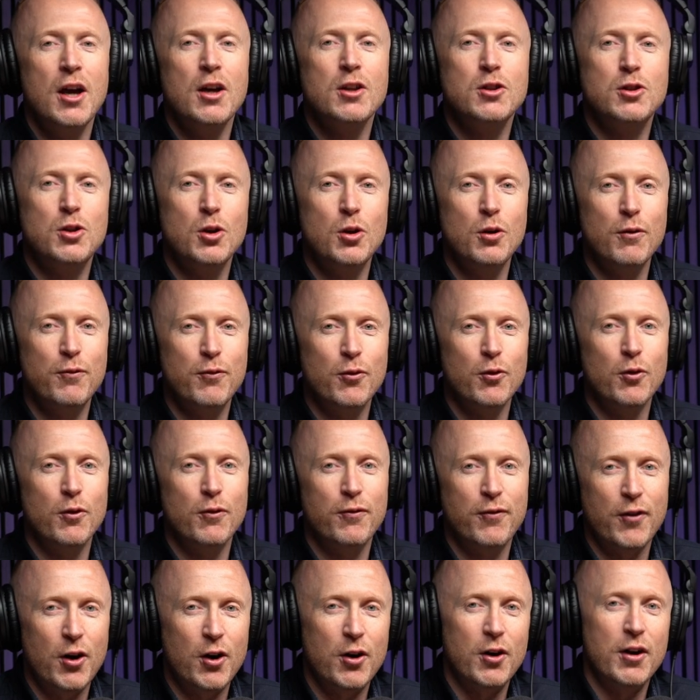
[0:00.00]

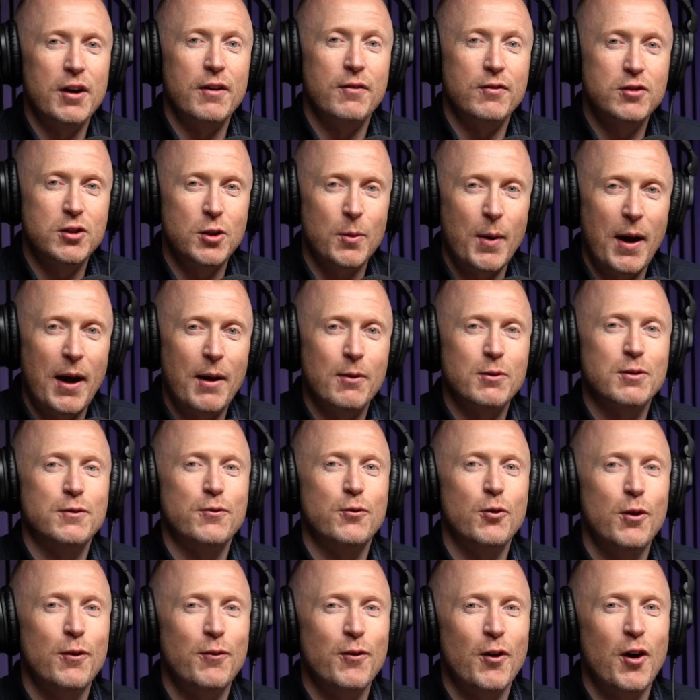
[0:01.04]
245, two hours,
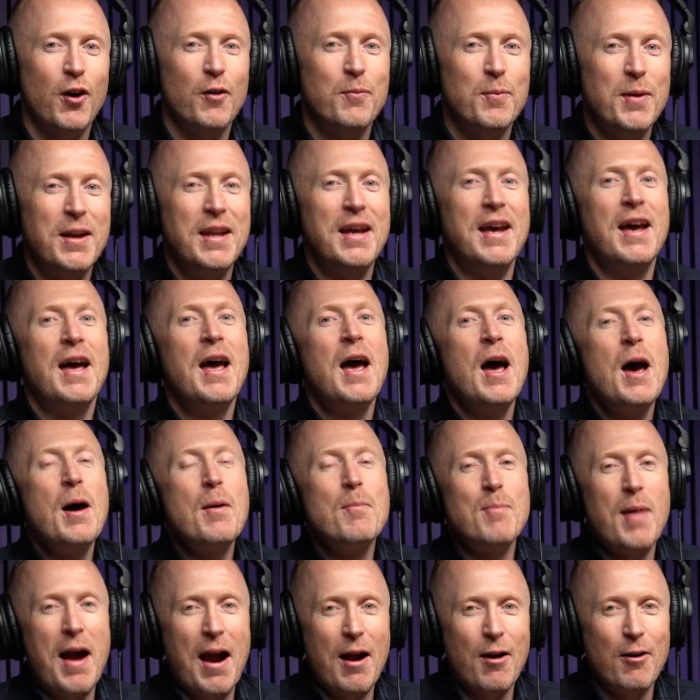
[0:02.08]
45 minute
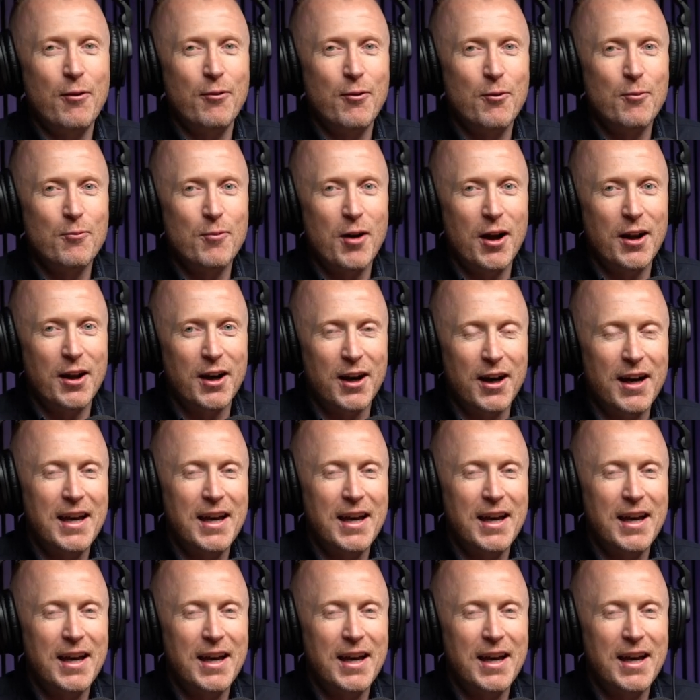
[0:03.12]
marathon runner.